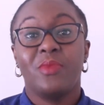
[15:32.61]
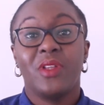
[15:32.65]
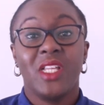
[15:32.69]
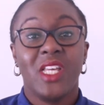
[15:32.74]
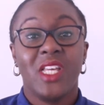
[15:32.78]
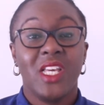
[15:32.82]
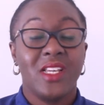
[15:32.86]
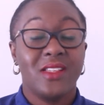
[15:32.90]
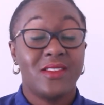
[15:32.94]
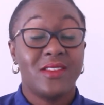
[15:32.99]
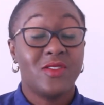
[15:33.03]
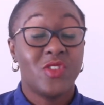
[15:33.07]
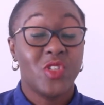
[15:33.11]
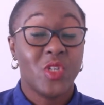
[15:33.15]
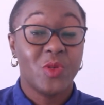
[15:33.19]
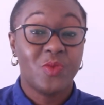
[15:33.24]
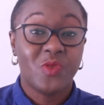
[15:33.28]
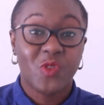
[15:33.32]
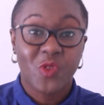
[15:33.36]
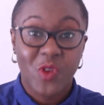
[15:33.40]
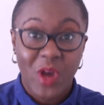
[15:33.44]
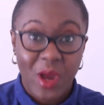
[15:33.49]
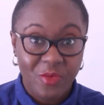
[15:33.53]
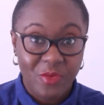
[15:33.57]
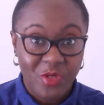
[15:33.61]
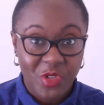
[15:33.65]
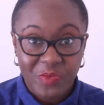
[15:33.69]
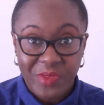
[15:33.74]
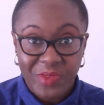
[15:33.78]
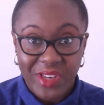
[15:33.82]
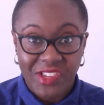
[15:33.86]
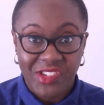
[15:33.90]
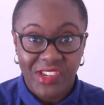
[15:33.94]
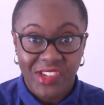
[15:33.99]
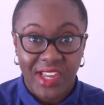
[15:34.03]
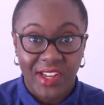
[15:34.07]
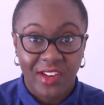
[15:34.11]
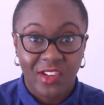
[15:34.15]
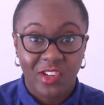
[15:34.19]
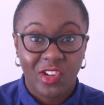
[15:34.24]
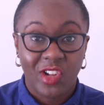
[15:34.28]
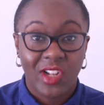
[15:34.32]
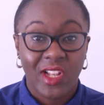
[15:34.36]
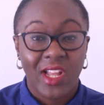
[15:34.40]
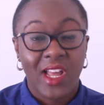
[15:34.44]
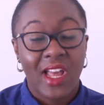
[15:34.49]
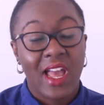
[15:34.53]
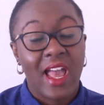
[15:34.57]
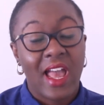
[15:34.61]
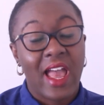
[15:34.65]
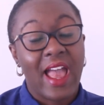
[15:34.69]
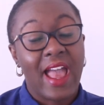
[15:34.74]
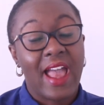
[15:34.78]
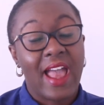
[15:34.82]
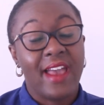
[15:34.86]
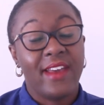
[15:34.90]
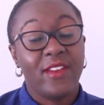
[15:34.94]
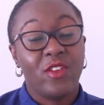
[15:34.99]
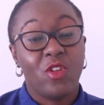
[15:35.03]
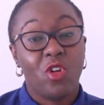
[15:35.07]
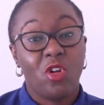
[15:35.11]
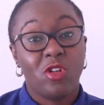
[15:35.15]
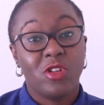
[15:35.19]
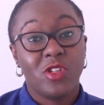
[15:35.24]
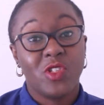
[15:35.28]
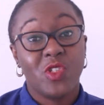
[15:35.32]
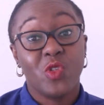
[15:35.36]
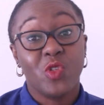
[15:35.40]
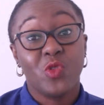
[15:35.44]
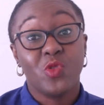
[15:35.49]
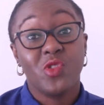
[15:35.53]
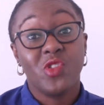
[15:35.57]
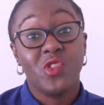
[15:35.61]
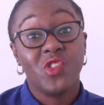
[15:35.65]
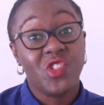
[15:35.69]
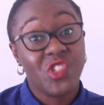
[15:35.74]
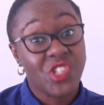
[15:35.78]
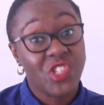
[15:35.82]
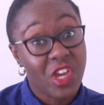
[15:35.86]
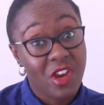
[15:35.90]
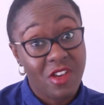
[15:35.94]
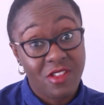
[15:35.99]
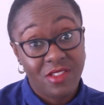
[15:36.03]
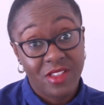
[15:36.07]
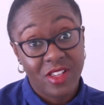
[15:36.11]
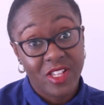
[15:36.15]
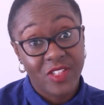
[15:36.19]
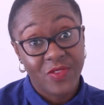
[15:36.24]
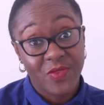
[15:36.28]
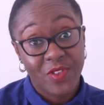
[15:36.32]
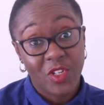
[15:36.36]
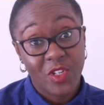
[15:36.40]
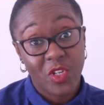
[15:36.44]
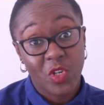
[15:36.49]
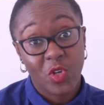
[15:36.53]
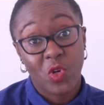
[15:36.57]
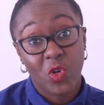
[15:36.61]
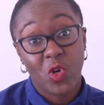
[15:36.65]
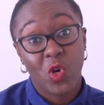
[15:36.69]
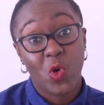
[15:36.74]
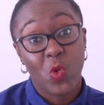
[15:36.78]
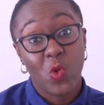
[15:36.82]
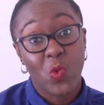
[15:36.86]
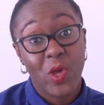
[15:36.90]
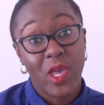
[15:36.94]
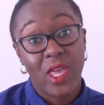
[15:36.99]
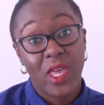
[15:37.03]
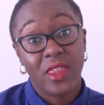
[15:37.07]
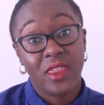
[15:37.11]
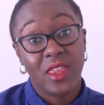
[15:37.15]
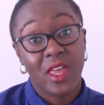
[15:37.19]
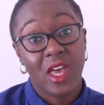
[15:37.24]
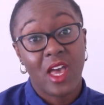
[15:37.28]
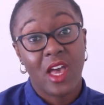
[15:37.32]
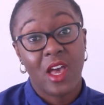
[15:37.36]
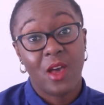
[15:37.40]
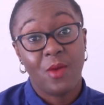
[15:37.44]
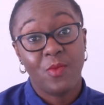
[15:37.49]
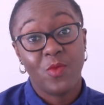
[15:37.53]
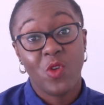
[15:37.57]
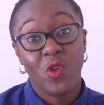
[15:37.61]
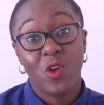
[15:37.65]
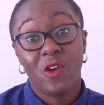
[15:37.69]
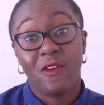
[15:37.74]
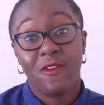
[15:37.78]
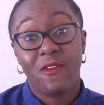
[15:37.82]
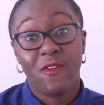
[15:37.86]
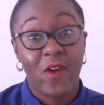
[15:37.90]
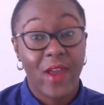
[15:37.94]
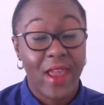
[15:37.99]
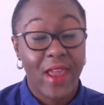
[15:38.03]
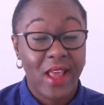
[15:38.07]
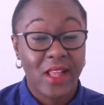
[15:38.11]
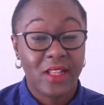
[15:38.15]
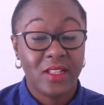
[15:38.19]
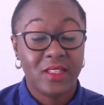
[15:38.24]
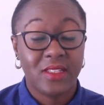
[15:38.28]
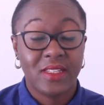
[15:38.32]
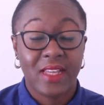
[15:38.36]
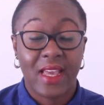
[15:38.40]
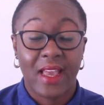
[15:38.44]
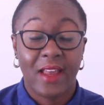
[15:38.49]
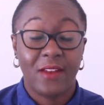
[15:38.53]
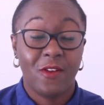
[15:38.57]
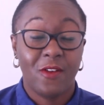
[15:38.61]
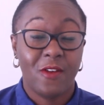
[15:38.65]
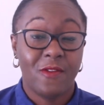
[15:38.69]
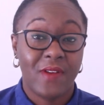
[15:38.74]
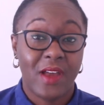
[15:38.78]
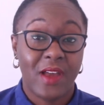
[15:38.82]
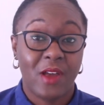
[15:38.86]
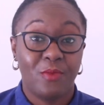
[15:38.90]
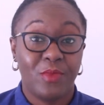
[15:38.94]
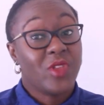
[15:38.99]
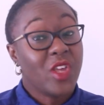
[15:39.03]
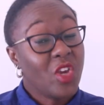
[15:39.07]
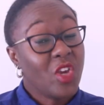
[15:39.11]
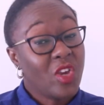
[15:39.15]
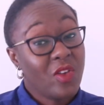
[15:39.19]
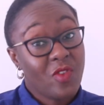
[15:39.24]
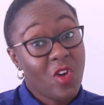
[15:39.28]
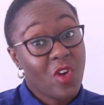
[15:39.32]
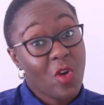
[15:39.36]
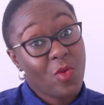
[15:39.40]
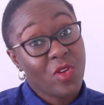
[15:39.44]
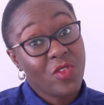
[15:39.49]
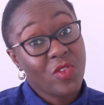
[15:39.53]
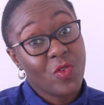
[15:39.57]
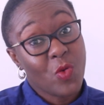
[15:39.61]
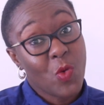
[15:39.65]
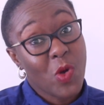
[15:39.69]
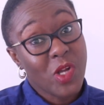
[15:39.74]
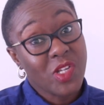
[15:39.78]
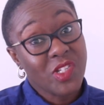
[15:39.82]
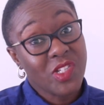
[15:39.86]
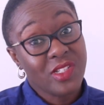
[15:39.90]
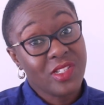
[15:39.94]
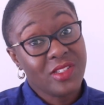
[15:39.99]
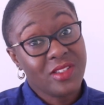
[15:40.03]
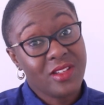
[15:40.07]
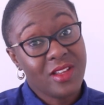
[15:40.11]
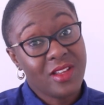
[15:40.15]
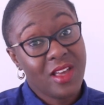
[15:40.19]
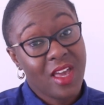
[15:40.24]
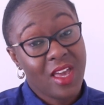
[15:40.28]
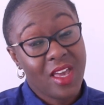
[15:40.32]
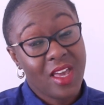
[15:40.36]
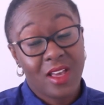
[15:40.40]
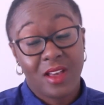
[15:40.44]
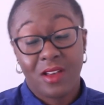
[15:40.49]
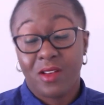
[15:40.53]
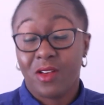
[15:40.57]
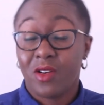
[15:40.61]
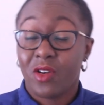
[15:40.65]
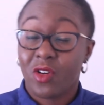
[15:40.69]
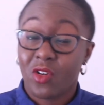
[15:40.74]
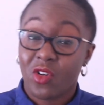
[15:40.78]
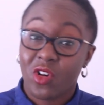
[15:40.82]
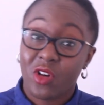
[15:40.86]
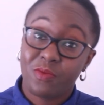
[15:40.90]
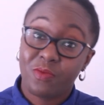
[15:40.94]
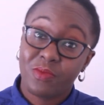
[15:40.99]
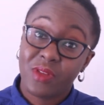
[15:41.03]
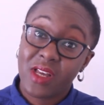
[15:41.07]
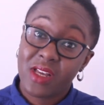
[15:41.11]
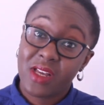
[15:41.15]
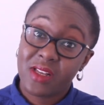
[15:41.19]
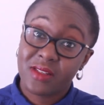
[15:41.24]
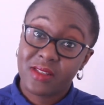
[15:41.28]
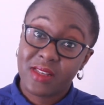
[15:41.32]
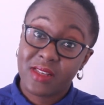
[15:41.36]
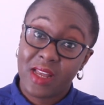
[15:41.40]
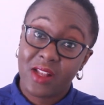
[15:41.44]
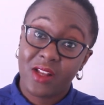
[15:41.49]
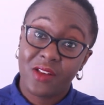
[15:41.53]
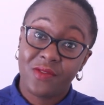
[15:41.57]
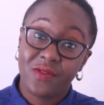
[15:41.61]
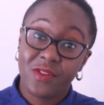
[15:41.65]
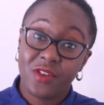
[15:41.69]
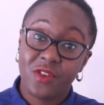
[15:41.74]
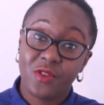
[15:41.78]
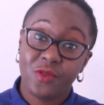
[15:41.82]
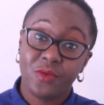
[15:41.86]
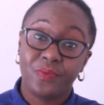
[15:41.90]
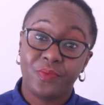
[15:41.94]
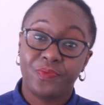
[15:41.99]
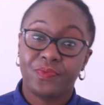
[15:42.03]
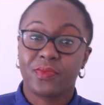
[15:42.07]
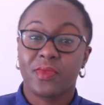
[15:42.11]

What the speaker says: Please subscribe to my channel, and also share this video with your friends and your family. Thank you very much for watching today. God bless. I love you.